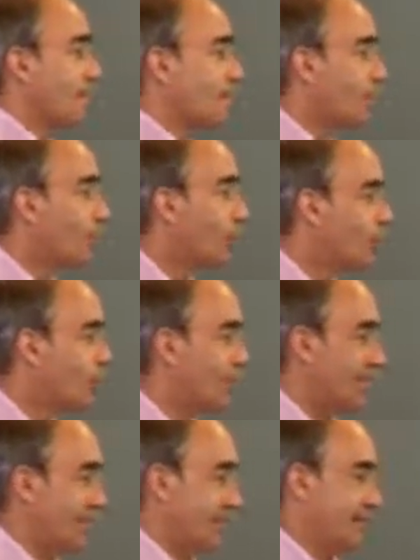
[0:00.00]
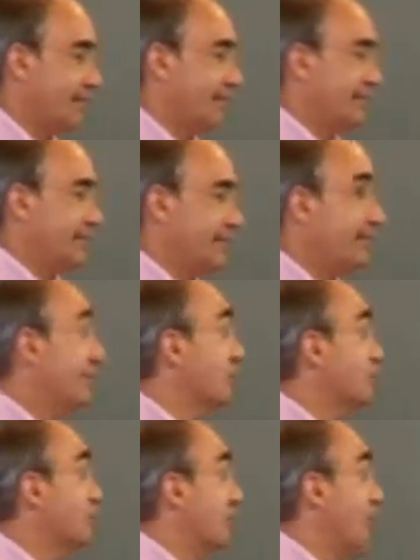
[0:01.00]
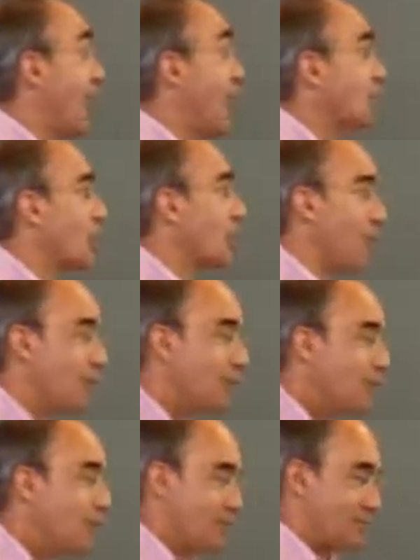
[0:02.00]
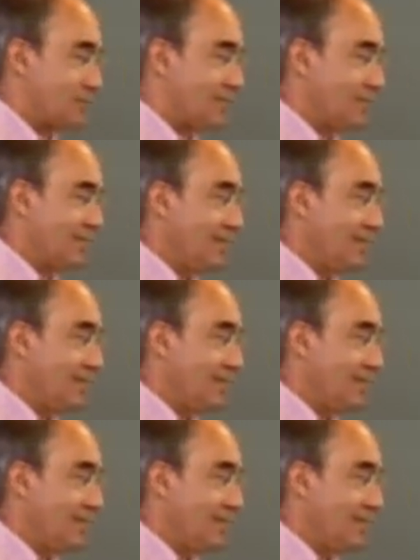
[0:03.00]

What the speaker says: in negotiating, and understanding how an economy works,